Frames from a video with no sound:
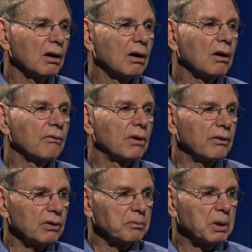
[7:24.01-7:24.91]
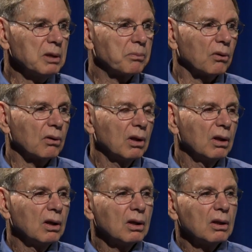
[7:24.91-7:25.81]
of living people,
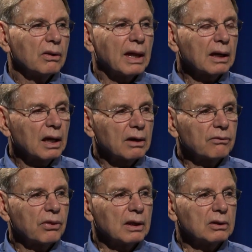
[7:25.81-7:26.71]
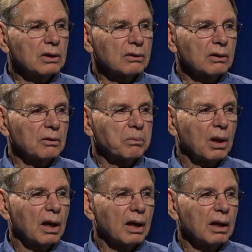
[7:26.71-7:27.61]
that kind of things doesn't
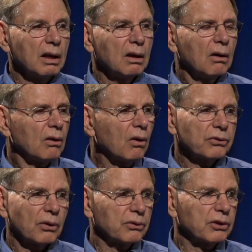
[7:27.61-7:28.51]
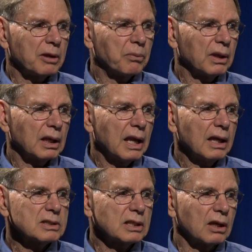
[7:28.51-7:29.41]
apply. Also, the same thing in
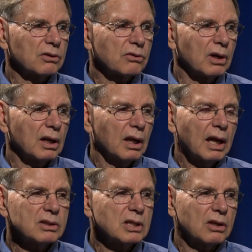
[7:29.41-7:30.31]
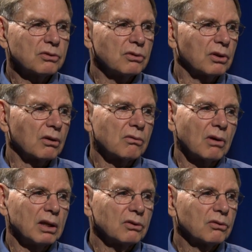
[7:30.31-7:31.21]
Ancestry. Ancestry is a
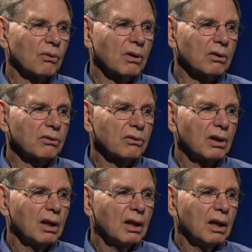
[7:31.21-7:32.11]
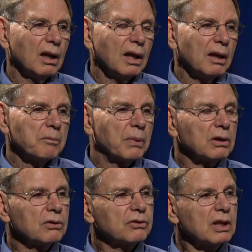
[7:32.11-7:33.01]
great source. But
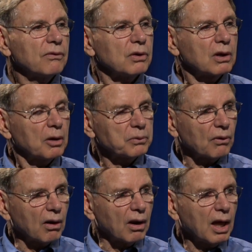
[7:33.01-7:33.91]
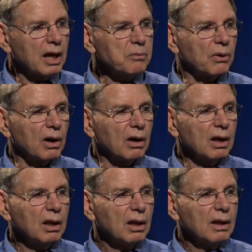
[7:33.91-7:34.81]
you see, if you come to our
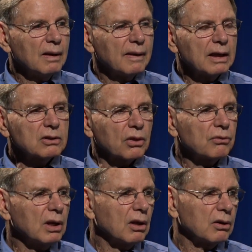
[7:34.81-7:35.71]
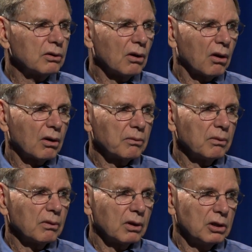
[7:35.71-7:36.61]
library, that's a $300
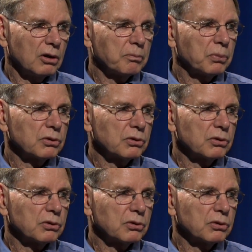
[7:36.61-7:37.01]
a year